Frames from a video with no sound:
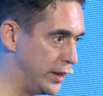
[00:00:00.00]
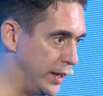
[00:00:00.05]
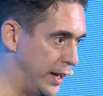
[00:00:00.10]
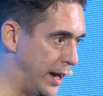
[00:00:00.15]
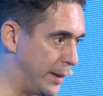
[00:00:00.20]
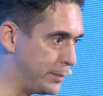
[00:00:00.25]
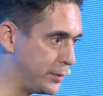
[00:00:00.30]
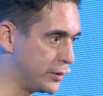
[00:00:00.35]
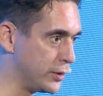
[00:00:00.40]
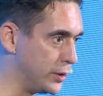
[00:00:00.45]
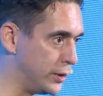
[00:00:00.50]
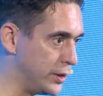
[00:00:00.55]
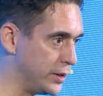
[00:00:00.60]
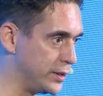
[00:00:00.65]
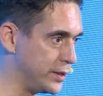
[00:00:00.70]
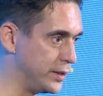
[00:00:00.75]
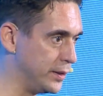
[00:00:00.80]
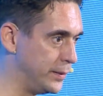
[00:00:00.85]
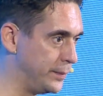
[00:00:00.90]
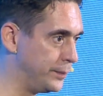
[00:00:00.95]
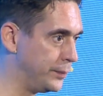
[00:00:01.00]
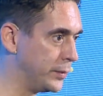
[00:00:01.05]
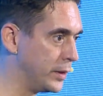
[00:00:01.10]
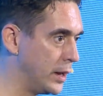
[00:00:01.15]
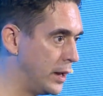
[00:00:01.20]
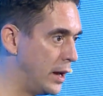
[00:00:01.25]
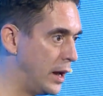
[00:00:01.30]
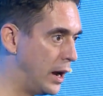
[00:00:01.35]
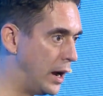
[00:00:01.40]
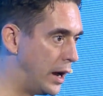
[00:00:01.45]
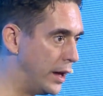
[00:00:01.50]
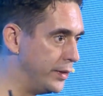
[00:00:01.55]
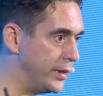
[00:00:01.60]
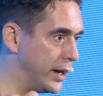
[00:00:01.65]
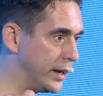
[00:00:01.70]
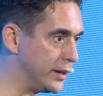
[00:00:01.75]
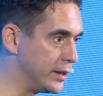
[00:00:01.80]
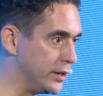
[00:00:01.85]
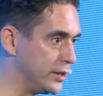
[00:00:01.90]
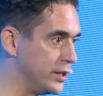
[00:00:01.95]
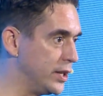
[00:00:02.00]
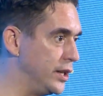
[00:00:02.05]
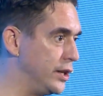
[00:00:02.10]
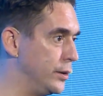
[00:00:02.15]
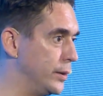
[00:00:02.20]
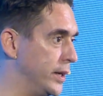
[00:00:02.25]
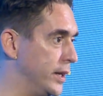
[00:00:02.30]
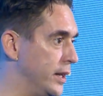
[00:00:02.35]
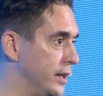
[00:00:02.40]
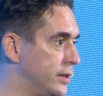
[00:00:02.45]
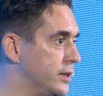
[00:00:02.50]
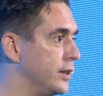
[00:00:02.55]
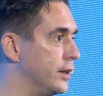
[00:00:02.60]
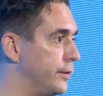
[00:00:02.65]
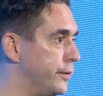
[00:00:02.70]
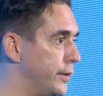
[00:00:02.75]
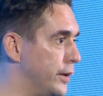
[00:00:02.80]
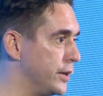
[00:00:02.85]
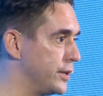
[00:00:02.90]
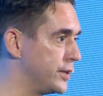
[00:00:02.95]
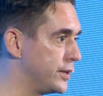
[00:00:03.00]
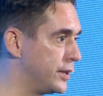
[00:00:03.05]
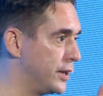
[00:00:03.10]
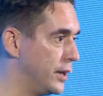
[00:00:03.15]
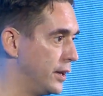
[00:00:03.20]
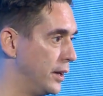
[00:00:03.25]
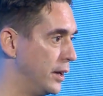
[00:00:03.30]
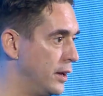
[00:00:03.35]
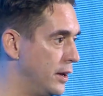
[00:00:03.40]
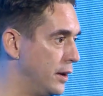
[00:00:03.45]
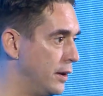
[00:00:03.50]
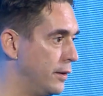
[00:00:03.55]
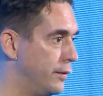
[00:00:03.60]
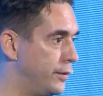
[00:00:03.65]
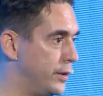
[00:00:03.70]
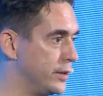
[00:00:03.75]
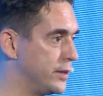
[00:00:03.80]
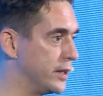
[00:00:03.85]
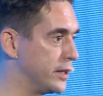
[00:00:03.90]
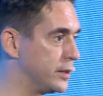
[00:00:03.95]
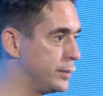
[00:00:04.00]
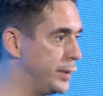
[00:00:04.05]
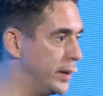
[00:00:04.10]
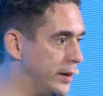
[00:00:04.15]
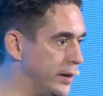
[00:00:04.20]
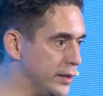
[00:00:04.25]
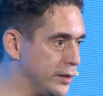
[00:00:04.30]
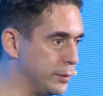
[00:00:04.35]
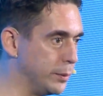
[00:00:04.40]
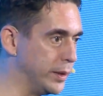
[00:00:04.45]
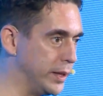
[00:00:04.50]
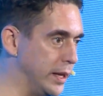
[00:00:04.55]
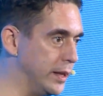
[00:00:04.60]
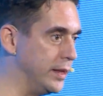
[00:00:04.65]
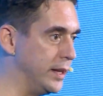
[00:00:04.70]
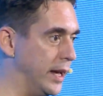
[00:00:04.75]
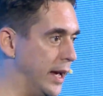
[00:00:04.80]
the app stores, and then continue it into the first experience within the